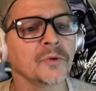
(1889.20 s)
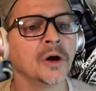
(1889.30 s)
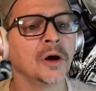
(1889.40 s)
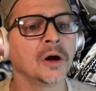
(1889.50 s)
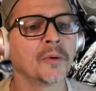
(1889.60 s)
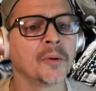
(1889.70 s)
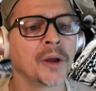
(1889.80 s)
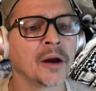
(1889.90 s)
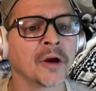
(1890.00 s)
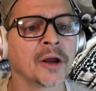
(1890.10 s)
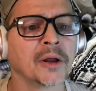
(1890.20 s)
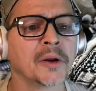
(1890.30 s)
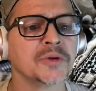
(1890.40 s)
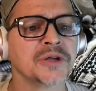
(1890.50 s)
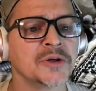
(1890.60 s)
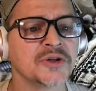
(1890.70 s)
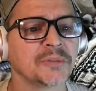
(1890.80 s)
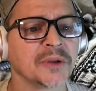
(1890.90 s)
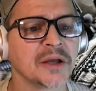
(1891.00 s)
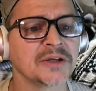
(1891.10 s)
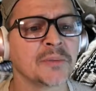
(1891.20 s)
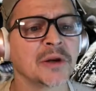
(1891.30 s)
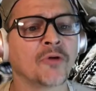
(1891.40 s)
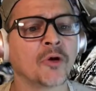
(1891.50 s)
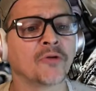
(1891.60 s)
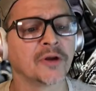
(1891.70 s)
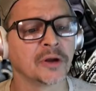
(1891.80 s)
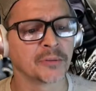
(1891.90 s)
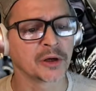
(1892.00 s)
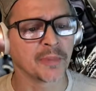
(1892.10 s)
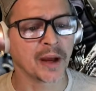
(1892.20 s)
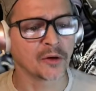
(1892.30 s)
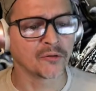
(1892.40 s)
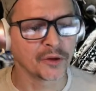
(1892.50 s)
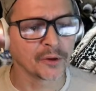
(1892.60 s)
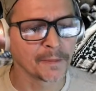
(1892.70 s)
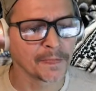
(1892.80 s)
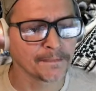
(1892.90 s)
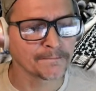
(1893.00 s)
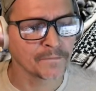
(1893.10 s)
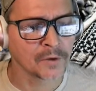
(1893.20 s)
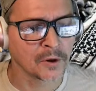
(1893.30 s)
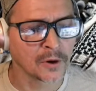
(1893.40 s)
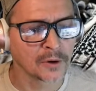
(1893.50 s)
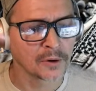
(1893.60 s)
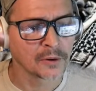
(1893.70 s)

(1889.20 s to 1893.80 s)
Uh, where we at right here? There was something that somebody wrote over here. Let me get back over here. All right.